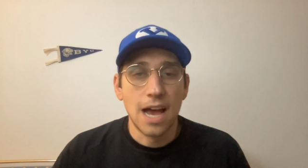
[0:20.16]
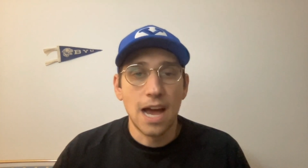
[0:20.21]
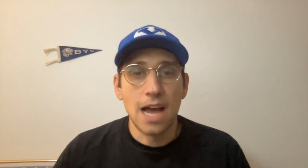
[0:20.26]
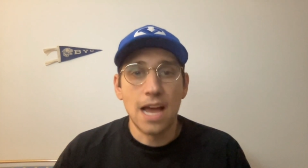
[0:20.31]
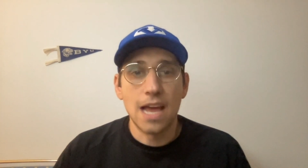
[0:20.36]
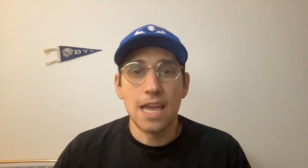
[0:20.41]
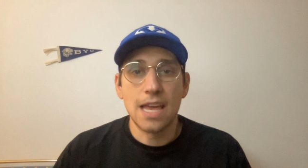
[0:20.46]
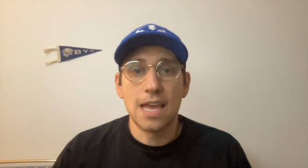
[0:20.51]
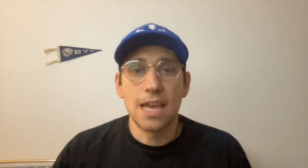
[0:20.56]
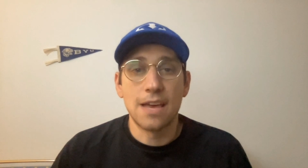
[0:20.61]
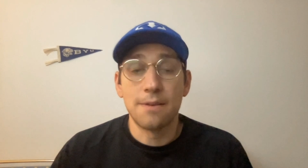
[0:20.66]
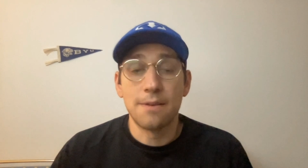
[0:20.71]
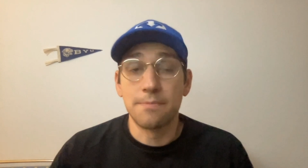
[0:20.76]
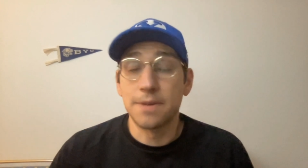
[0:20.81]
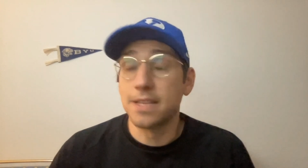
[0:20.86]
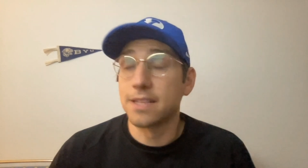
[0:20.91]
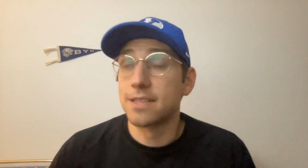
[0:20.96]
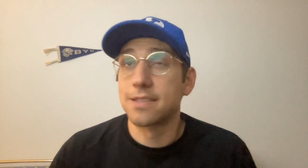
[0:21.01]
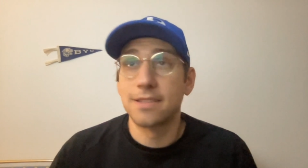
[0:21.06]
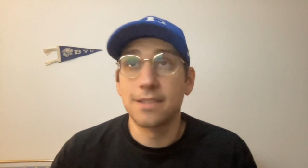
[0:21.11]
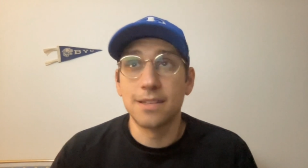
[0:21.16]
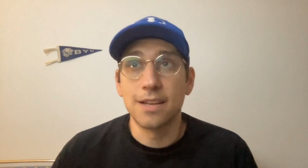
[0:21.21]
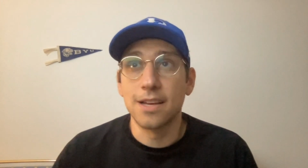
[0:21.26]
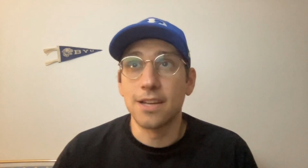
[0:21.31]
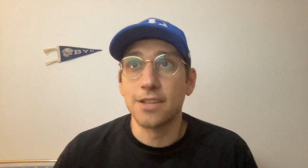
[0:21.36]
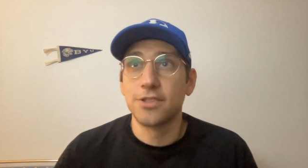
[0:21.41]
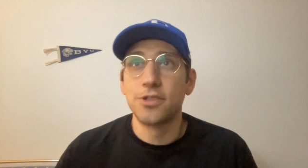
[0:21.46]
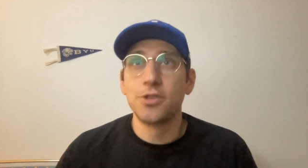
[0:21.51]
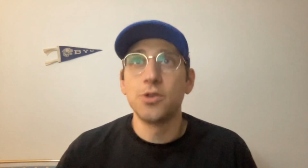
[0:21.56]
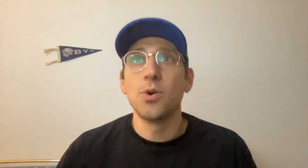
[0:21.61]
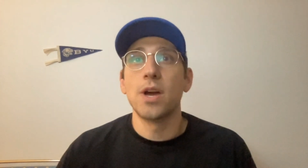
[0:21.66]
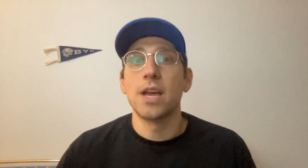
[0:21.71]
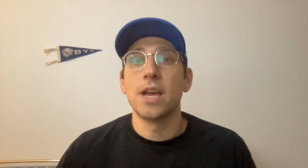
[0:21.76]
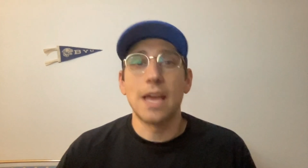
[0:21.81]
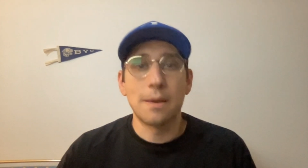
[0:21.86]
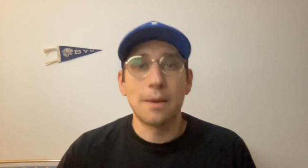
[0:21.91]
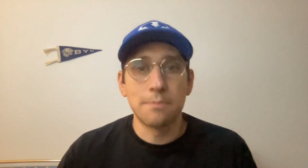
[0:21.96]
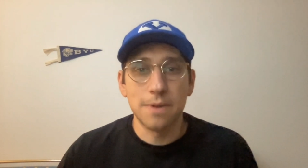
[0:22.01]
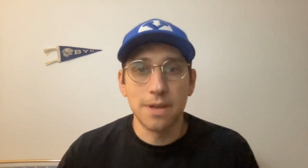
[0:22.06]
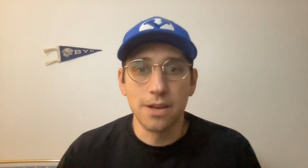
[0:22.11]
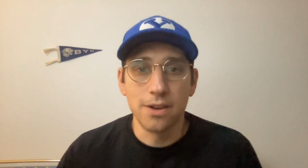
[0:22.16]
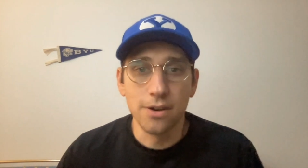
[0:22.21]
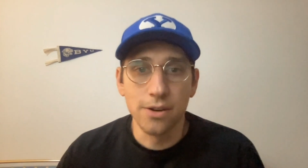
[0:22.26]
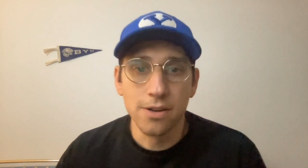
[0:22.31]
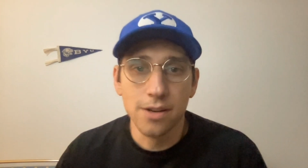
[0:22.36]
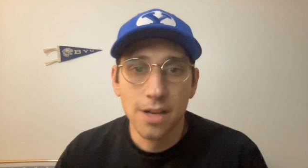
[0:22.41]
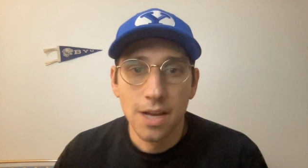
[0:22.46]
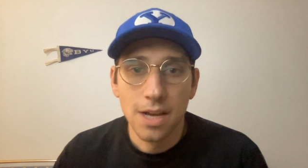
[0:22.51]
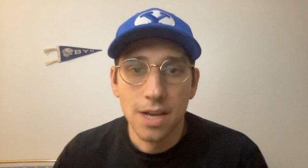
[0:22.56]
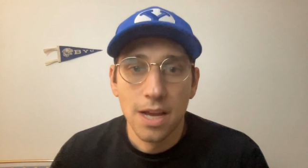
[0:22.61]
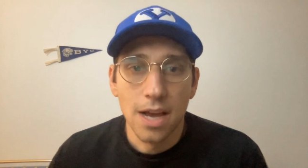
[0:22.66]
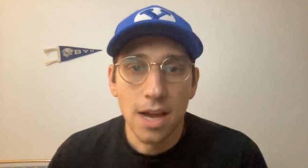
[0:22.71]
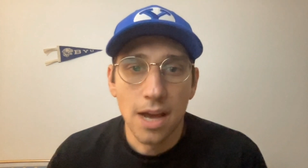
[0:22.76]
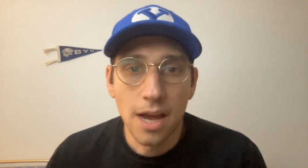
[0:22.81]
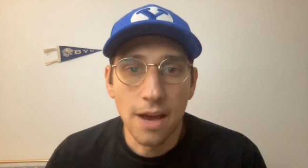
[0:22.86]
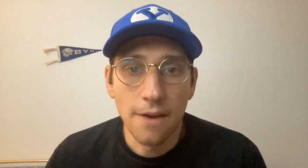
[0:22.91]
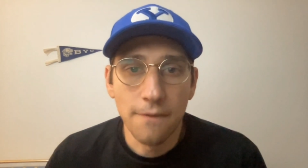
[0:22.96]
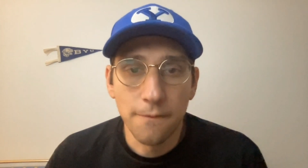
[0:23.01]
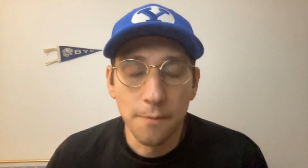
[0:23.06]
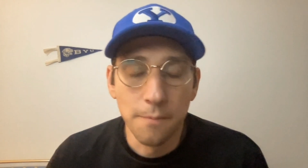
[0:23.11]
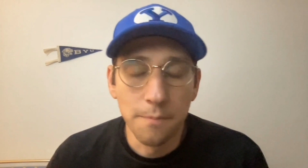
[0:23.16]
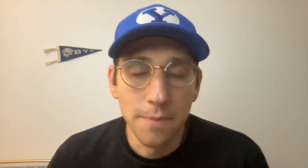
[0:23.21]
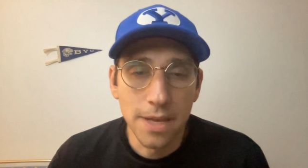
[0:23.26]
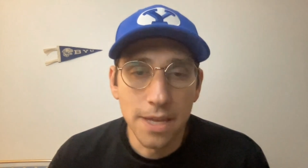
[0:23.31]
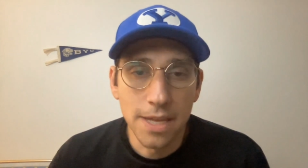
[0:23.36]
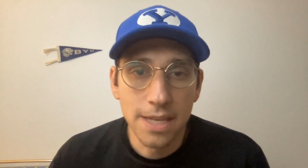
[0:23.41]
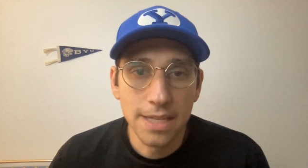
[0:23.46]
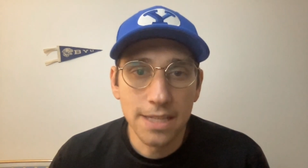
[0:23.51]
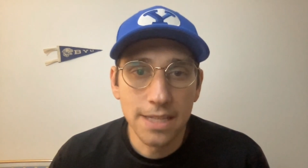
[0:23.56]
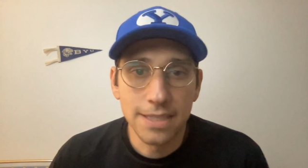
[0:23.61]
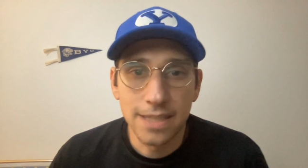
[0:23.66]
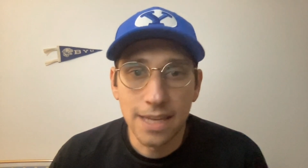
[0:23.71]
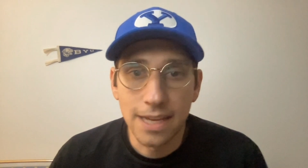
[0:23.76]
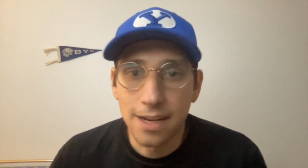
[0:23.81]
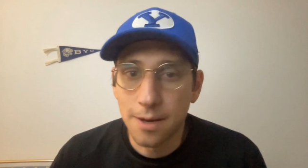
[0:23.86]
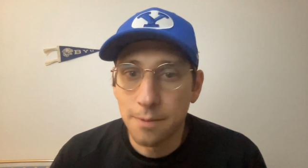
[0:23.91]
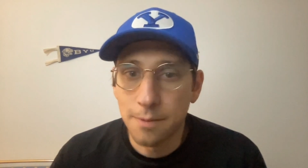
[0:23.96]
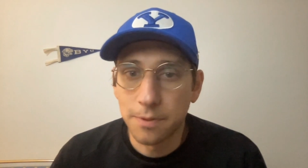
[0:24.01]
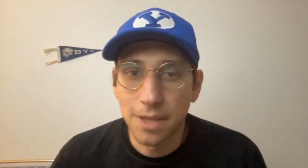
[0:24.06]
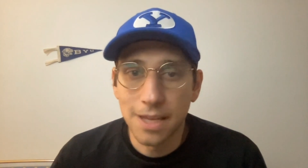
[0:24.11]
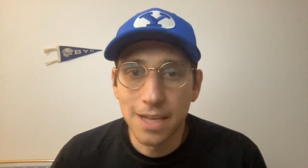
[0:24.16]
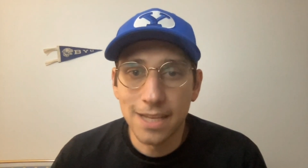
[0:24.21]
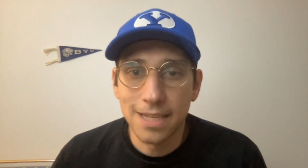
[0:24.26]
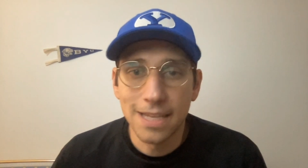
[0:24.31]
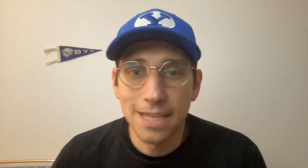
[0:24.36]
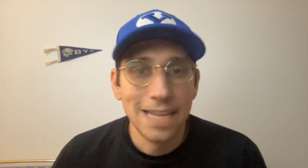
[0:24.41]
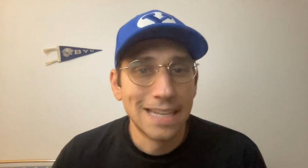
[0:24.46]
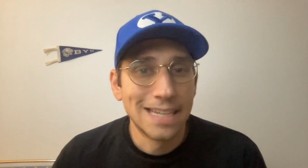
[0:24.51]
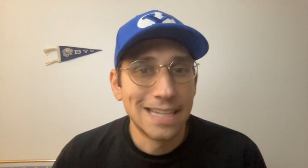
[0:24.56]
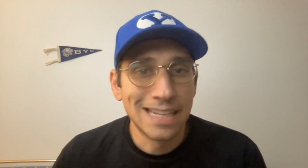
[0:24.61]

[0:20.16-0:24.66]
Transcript: It's 2 a.m. here for me. Stayed up late.